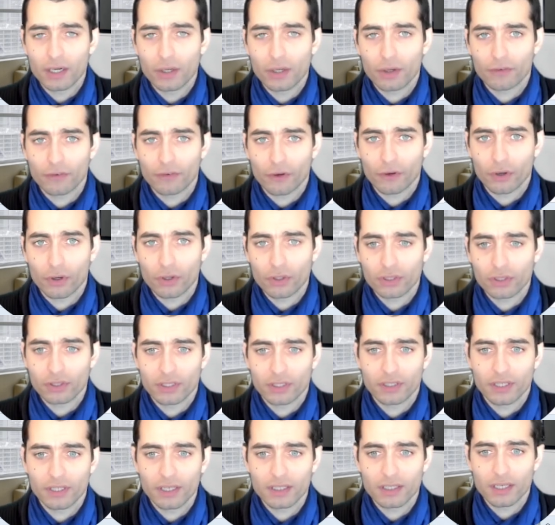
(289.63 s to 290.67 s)
of course, the
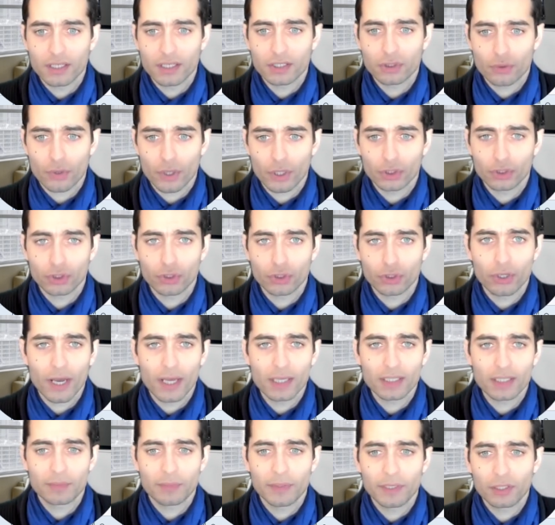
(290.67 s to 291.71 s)
data structure
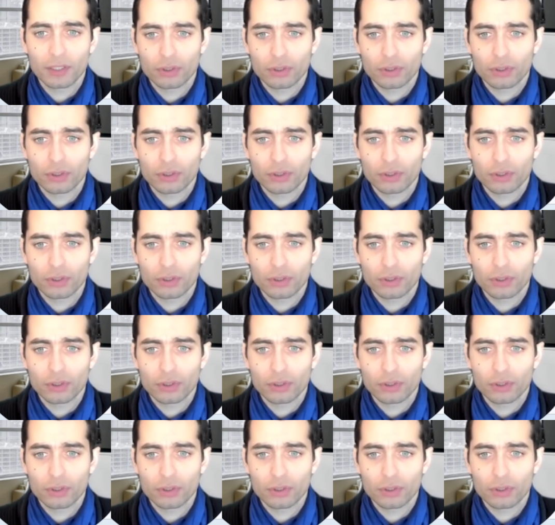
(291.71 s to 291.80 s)
has been